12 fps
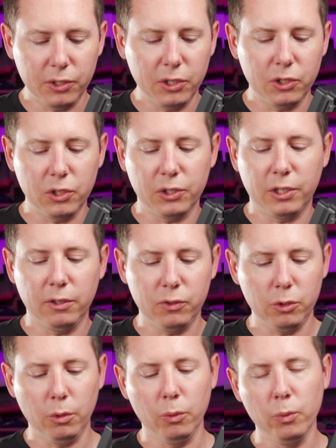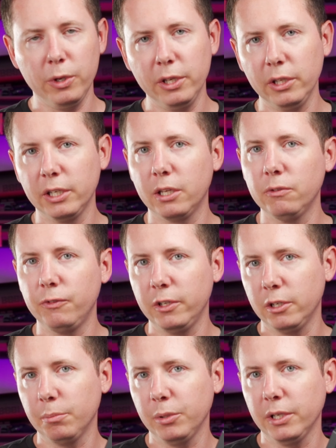This just gives you a really
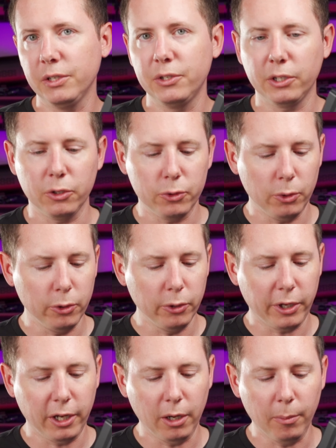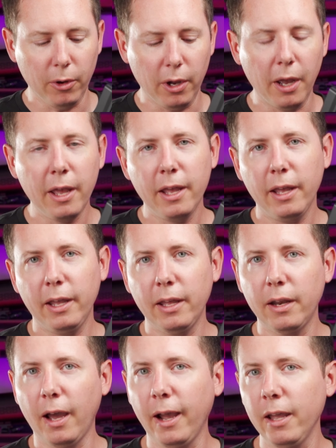convenient place to control your camera.
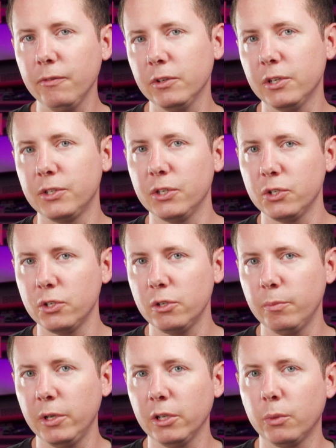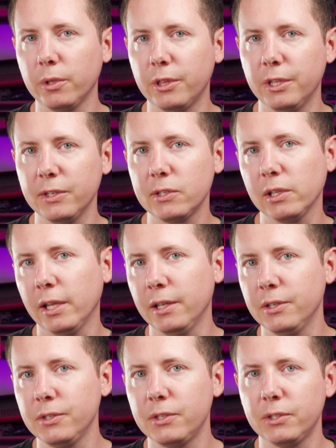And I have a decision to make with this
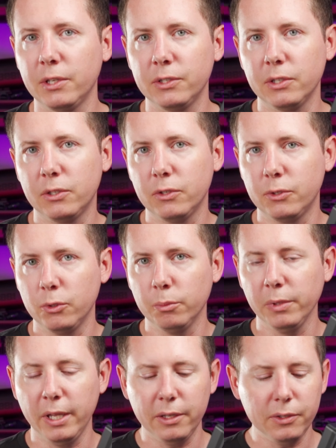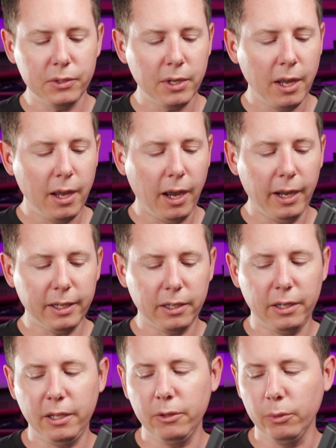lens, since it's a zoom lens. I
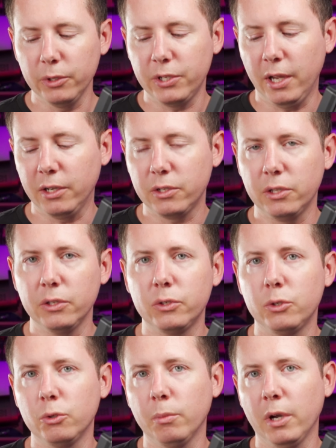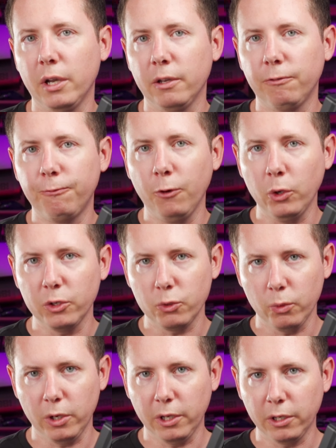can either attach this to my focus
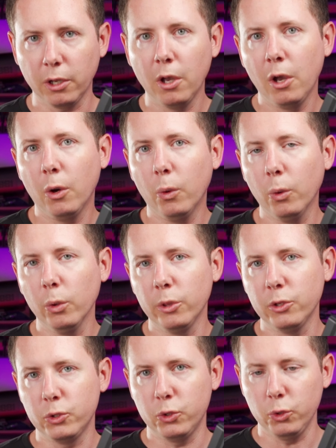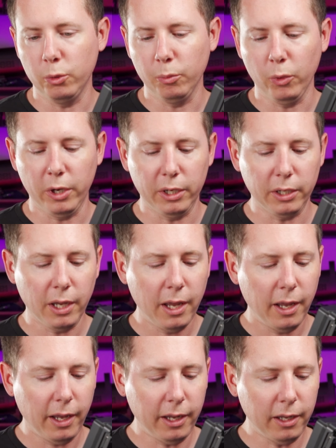ring or the zoom ring.
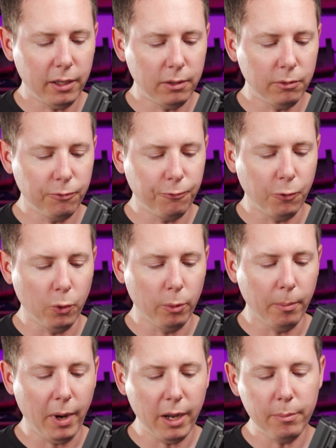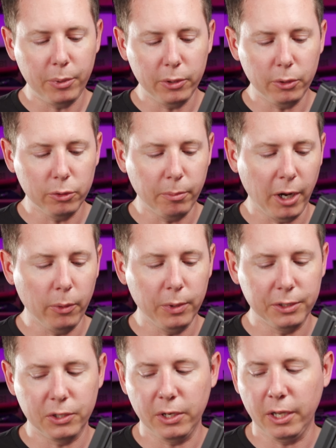And for my build, my
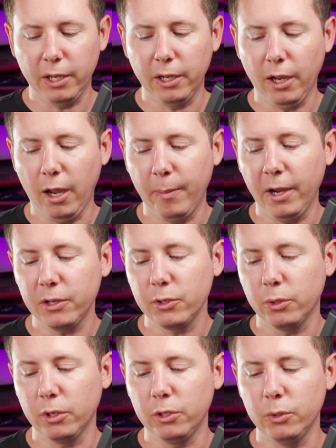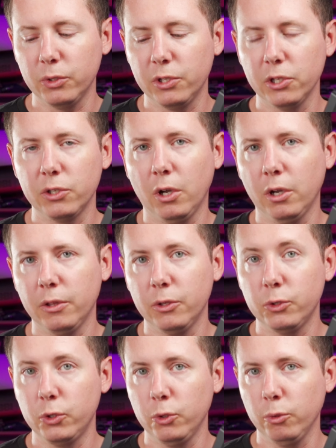rig today, I'm actually going to use this on the
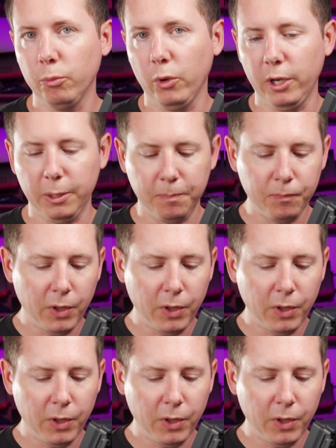zoom ring.